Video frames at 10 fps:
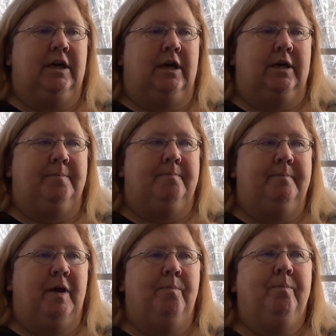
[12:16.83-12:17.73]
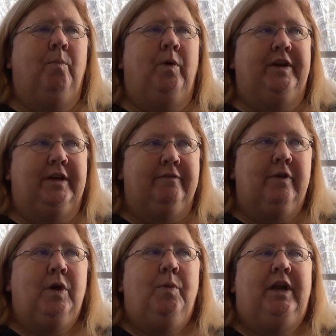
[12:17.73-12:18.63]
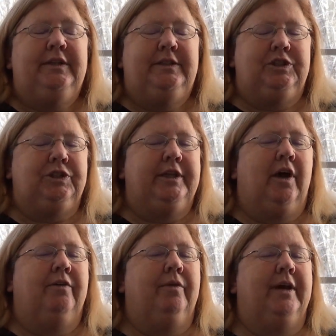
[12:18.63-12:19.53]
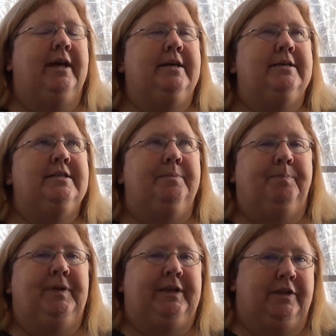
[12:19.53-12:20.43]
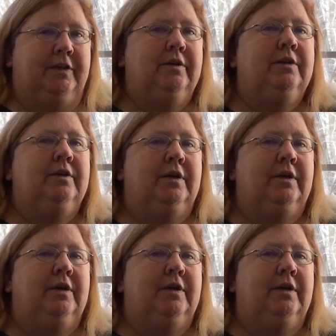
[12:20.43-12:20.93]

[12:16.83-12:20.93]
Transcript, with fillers: Um, and we did very well initially offering uh, some blended